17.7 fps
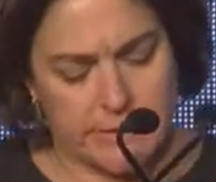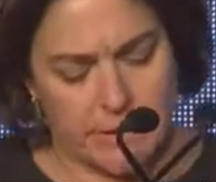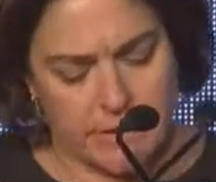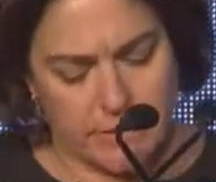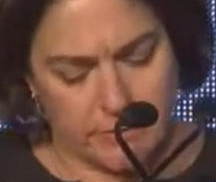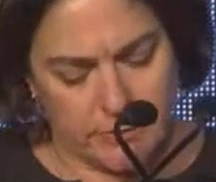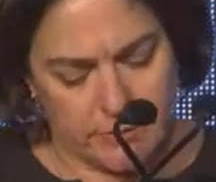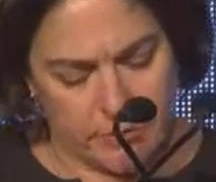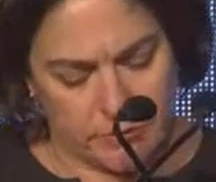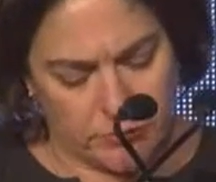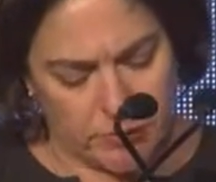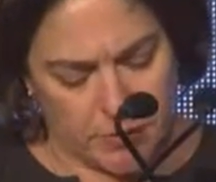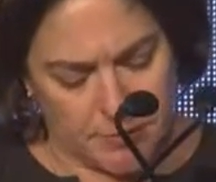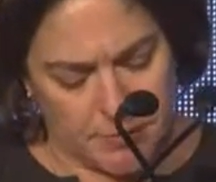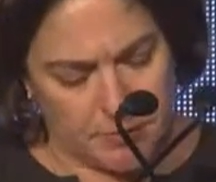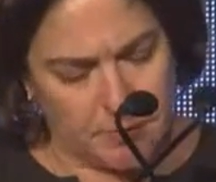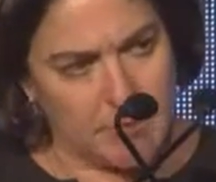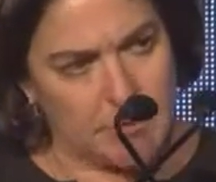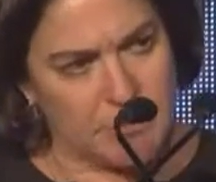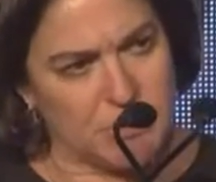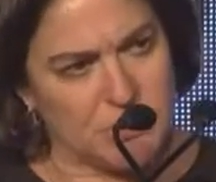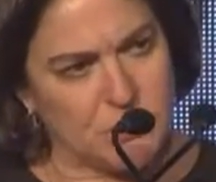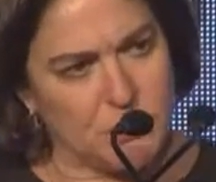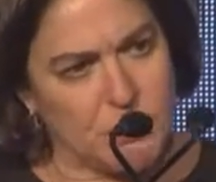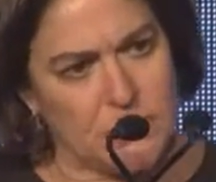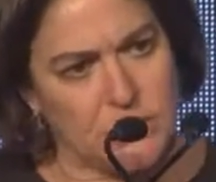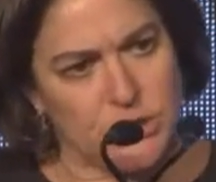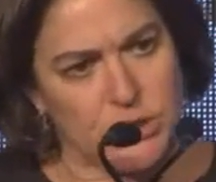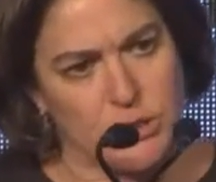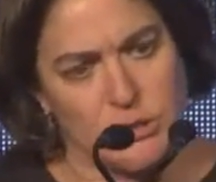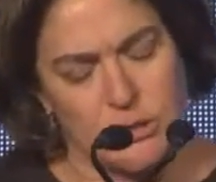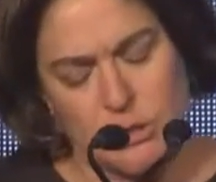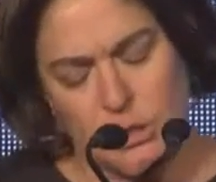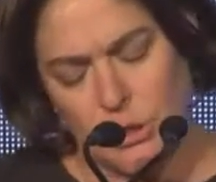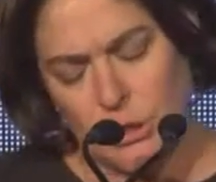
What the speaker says: under the Trump administration